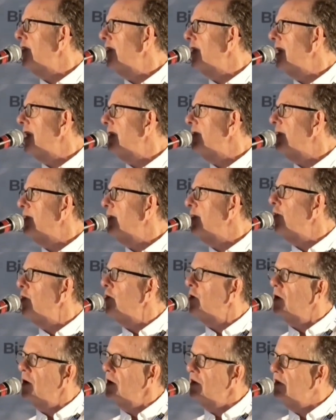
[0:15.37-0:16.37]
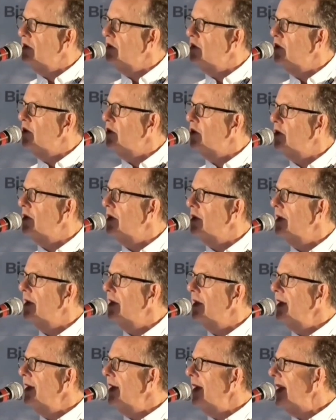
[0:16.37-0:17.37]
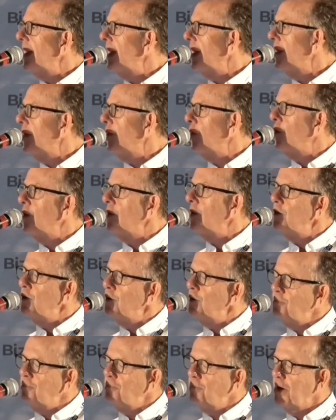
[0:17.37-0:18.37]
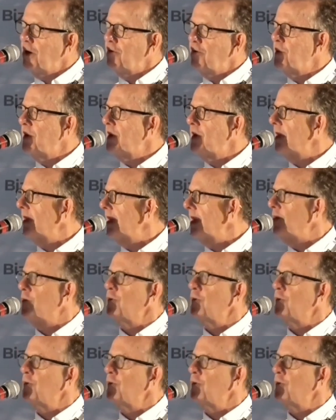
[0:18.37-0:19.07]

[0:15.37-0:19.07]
and you're going to have a new constitution or a new government and